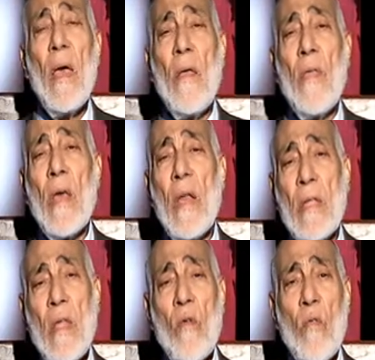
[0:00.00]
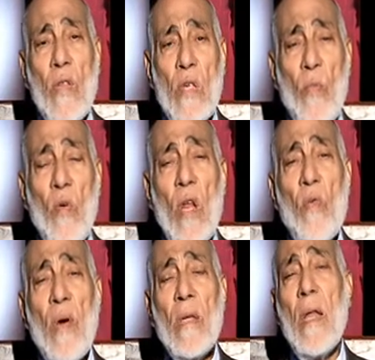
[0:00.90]
the greater or the smaller
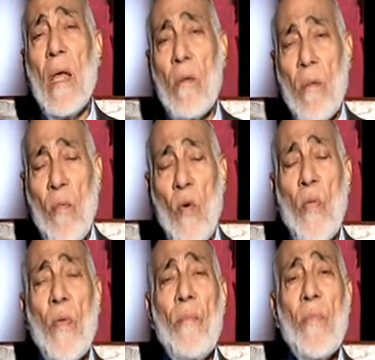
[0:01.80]
one, and both,